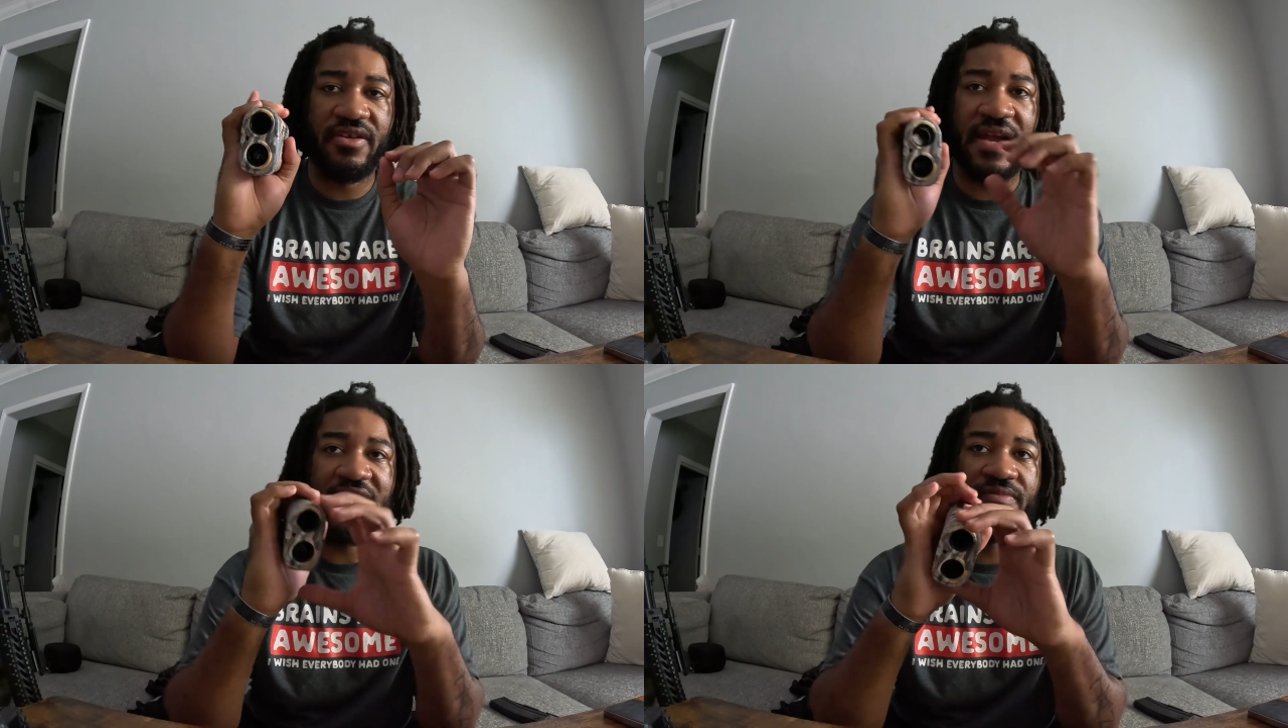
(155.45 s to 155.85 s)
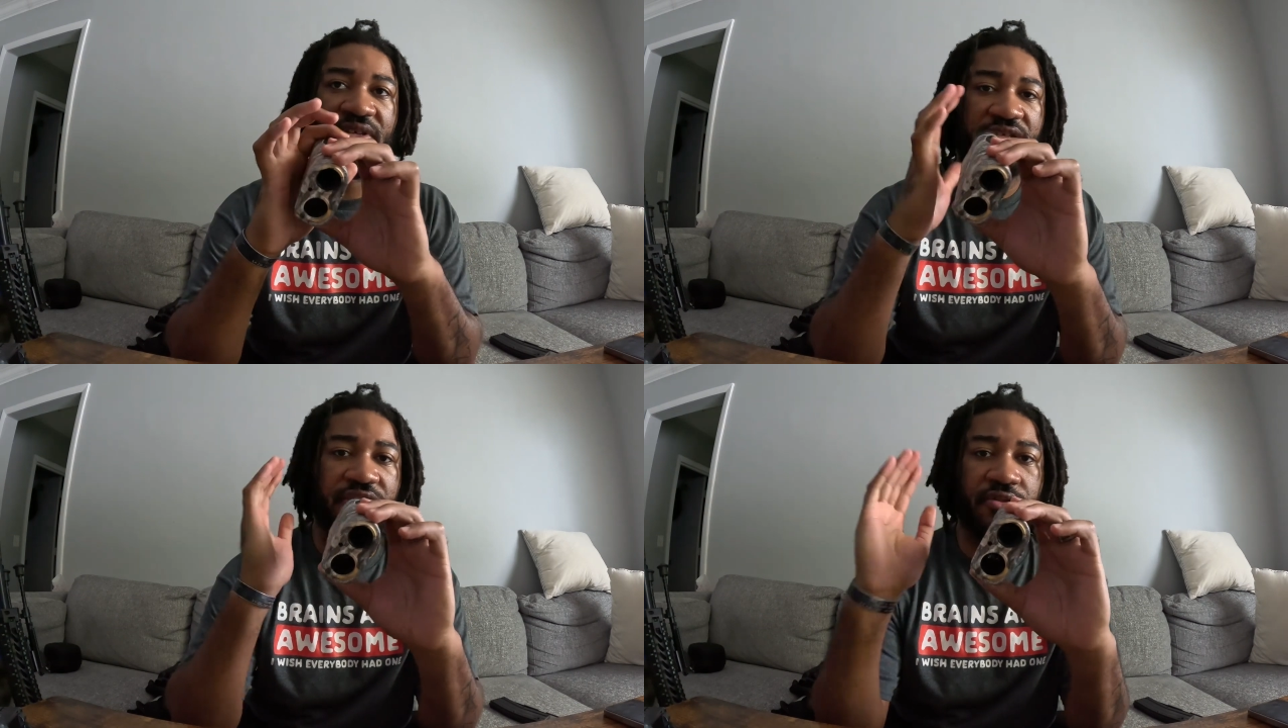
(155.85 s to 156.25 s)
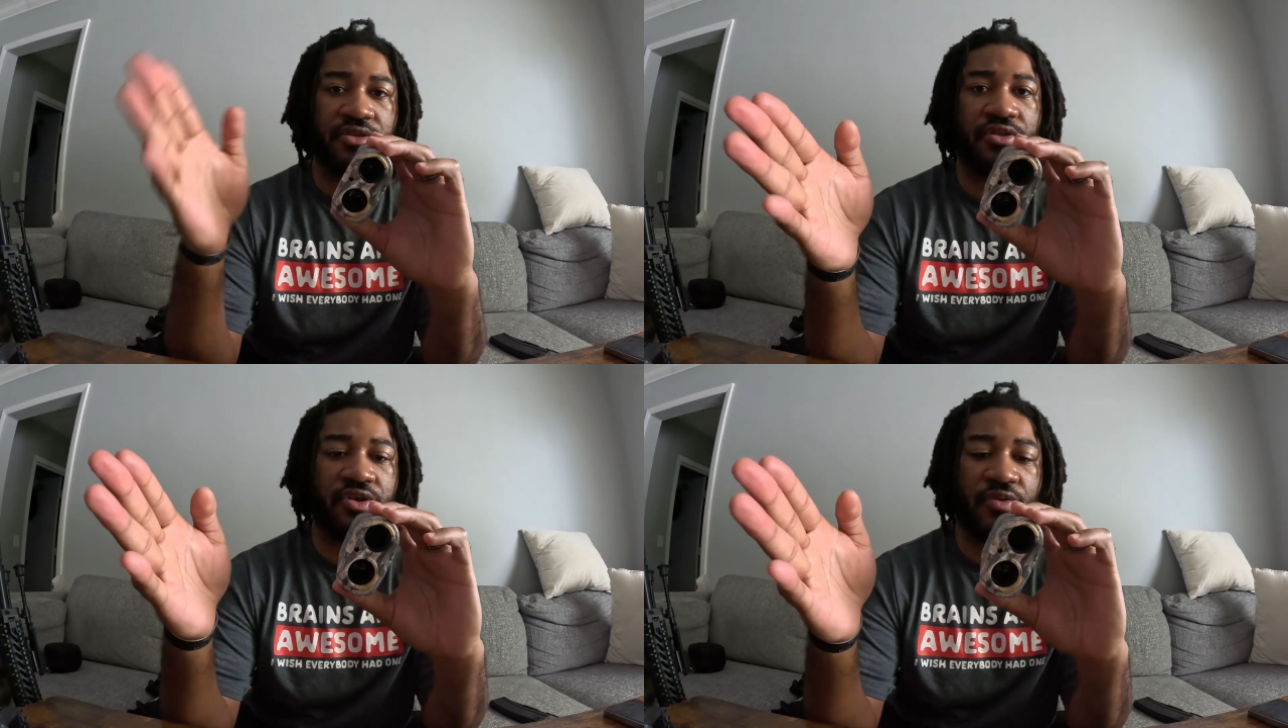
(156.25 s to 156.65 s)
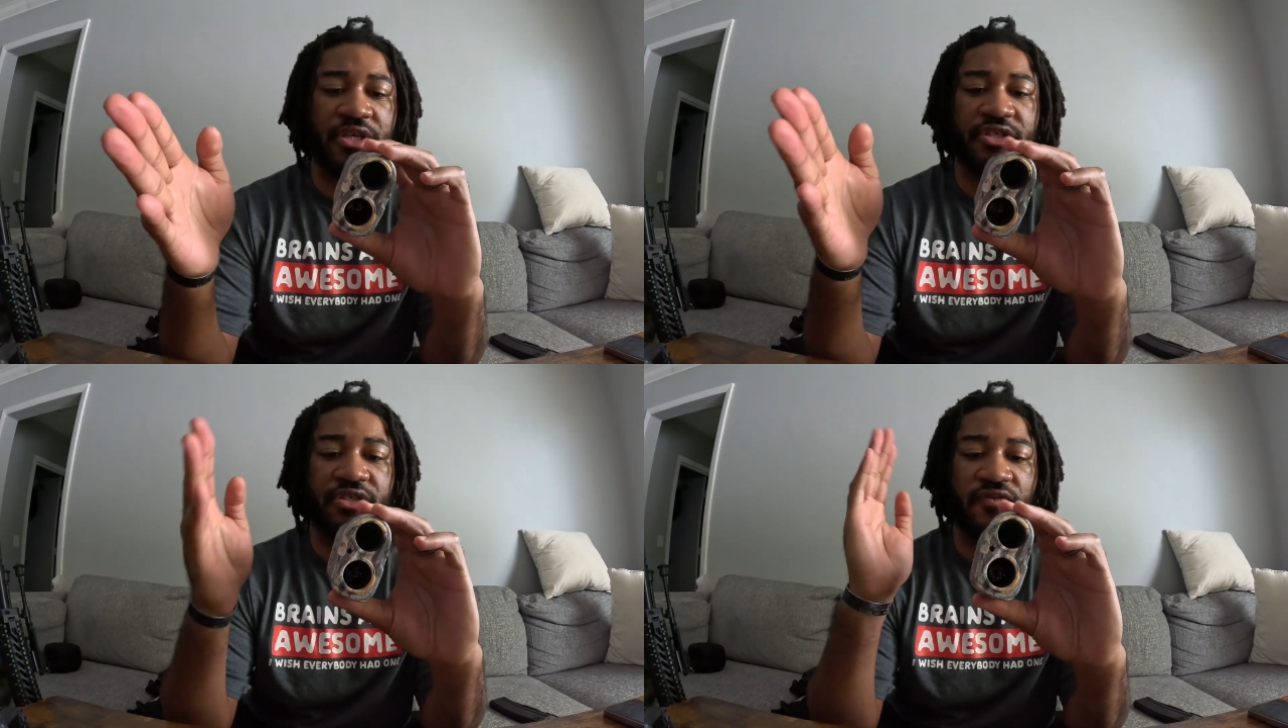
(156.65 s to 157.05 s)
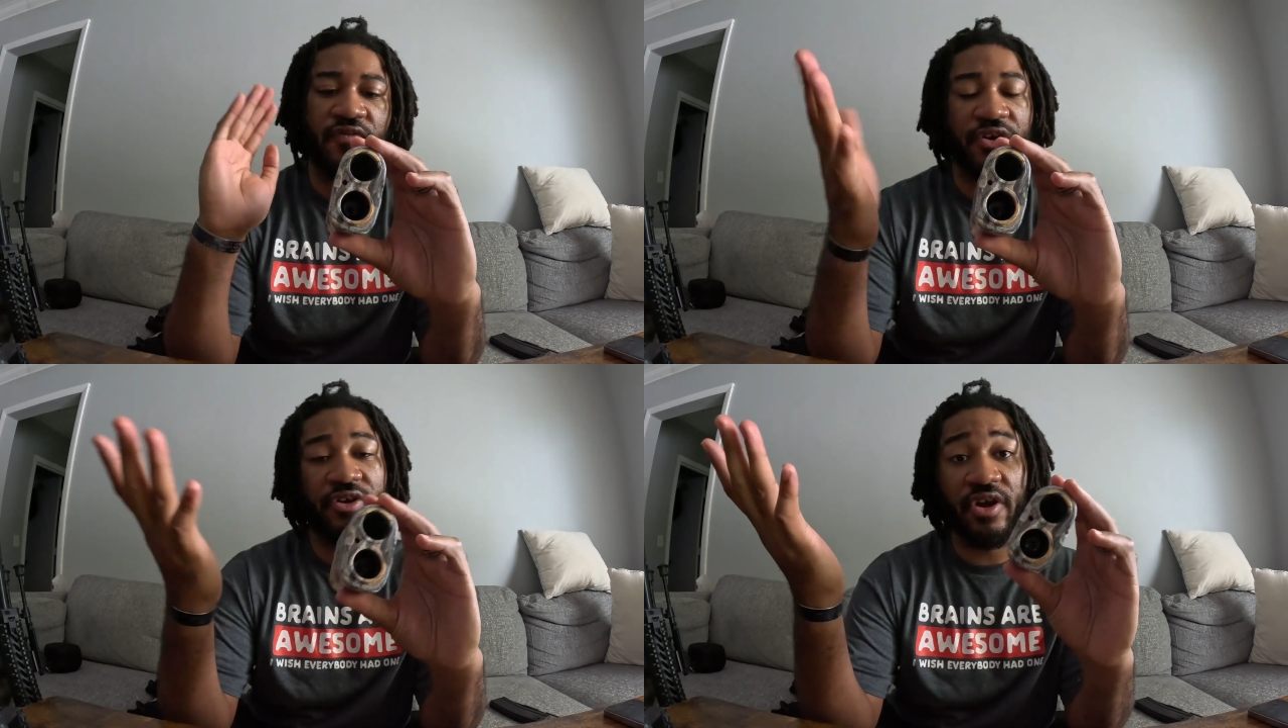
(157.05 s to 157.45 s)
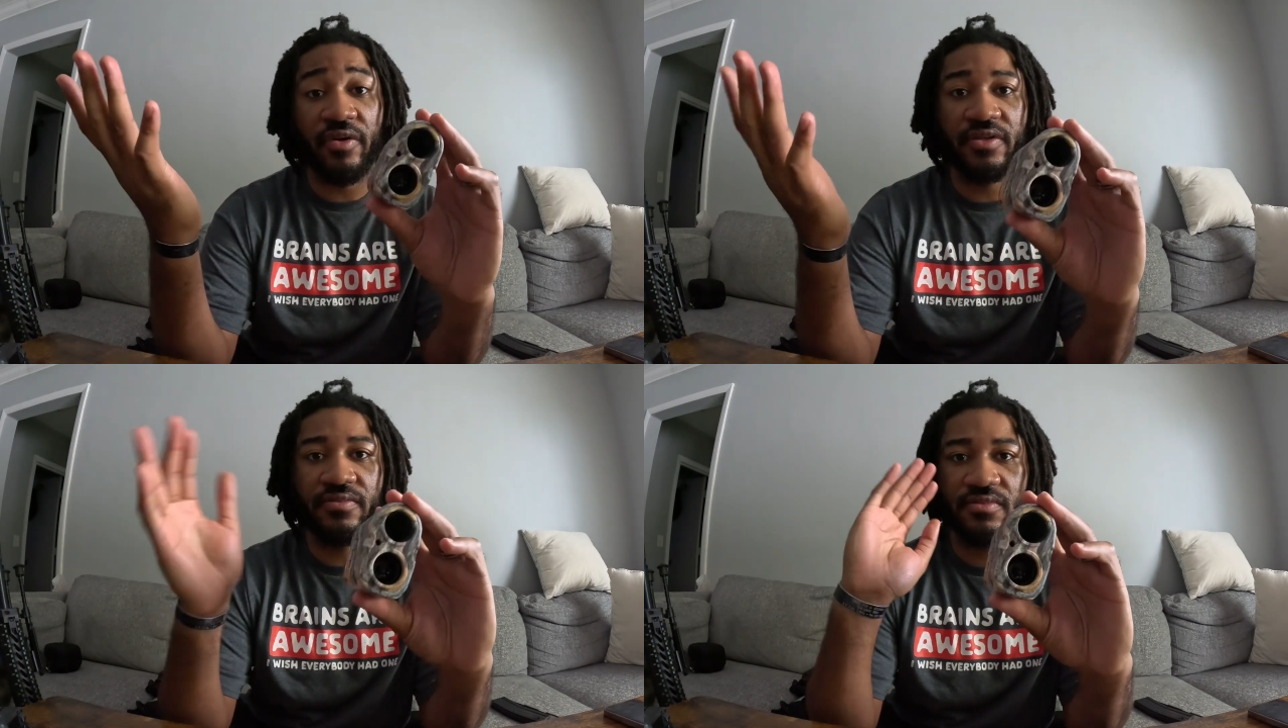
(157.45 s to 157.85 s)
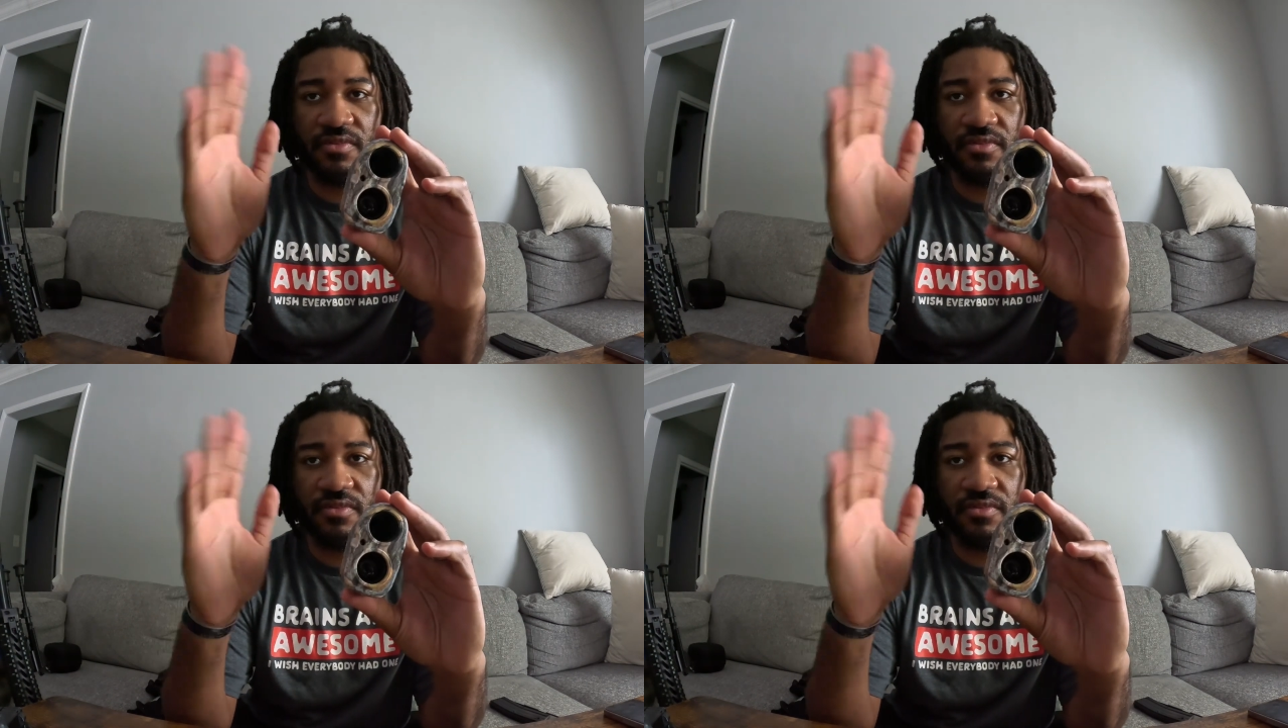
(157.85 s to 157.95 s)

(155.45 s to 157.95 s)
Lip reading: Your azimuth is your direction of where you're going,